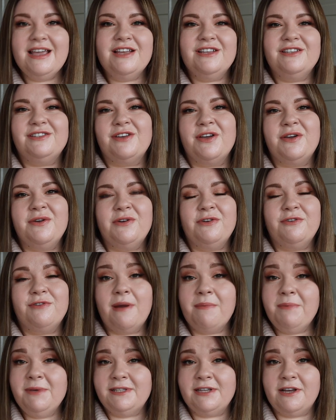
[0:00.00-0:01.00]
So
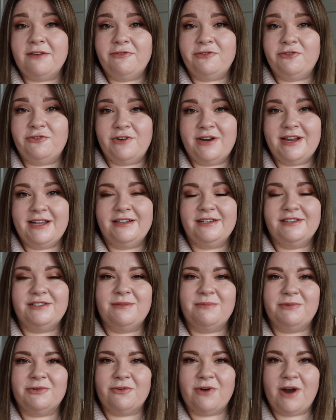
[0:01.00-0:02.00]
grab yourself a drink,
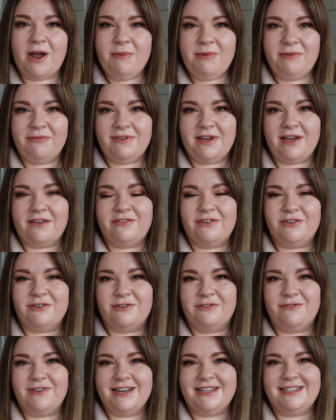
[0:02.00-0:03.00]
subscribe if you haven't
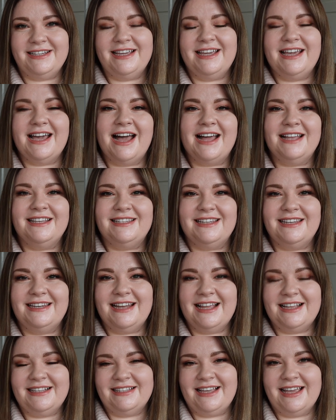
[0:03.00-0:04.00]
already, and
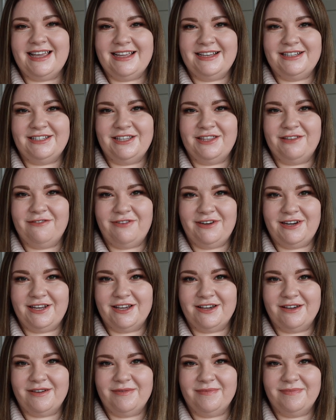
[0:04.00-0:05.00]
let's get into the
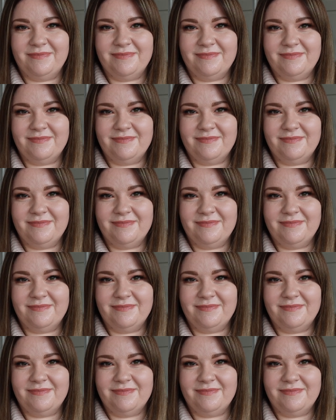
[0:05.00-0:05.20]
video.